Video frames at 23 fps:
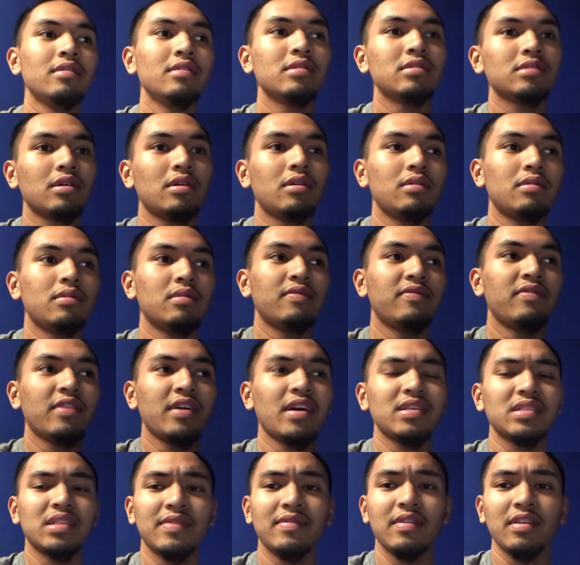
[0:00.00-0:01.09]
So if you
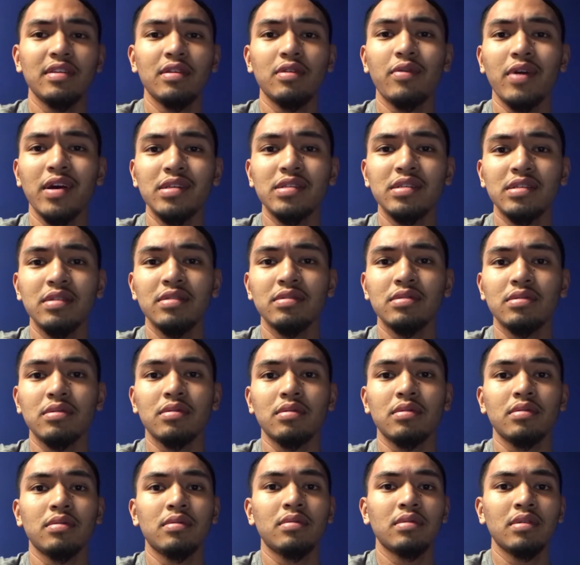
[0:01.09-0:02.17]
guys have any questions
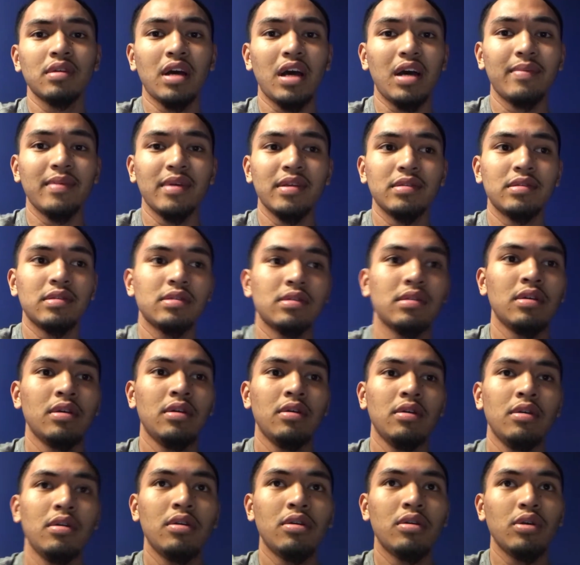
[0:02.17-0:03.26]
or comments,
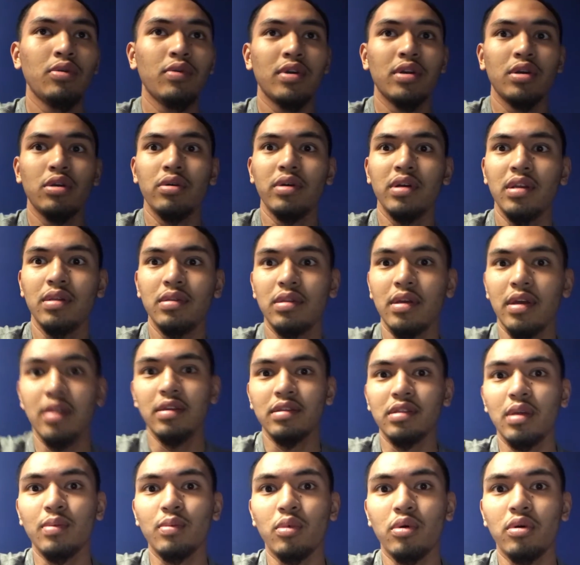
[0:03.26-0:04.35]
or you want to know
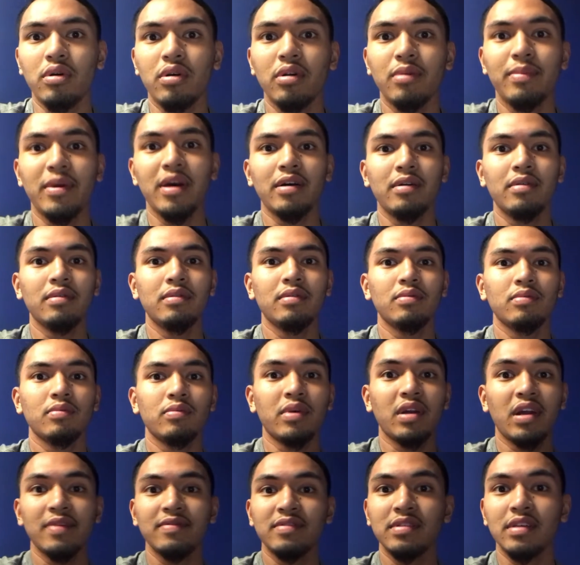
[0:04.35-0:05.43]
anything more about
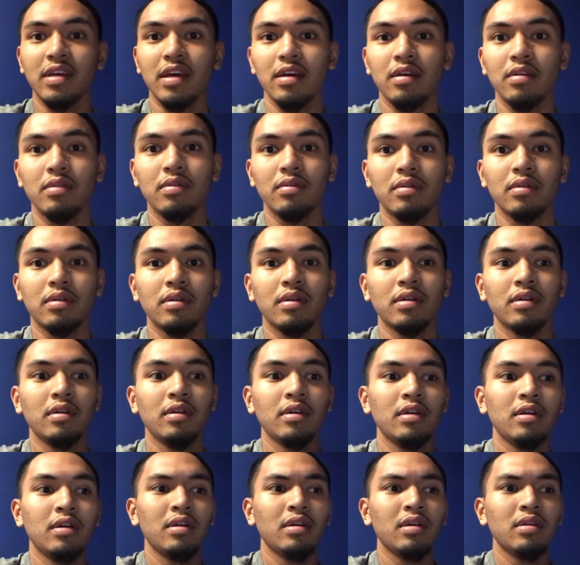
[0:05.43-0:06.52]
what I've said, or
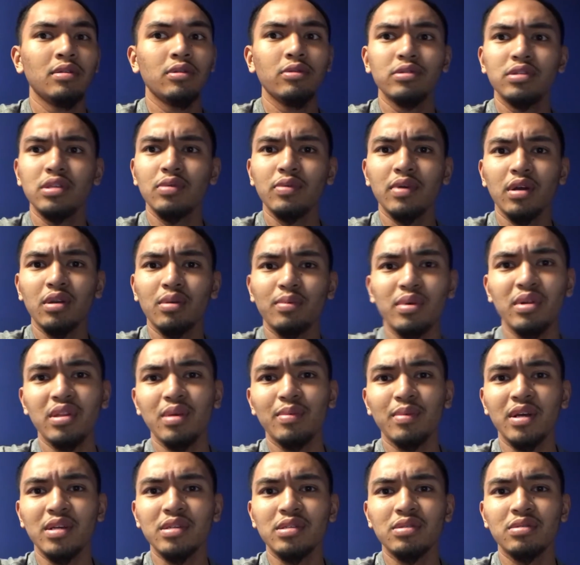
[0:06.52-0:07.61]
losing weight or
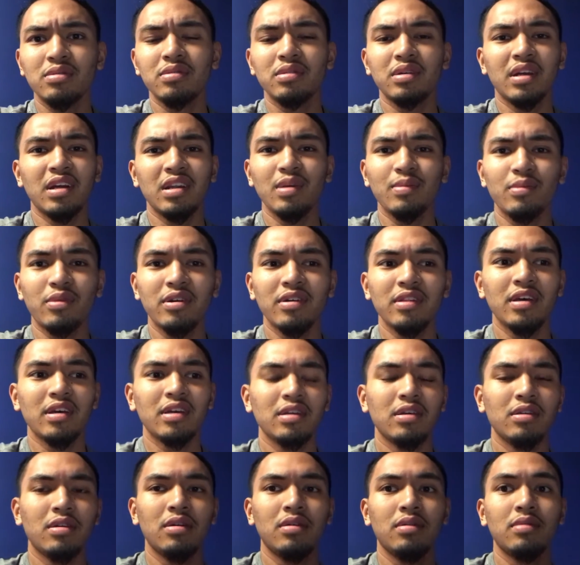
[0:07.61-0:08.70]
building muscle, or any more of that,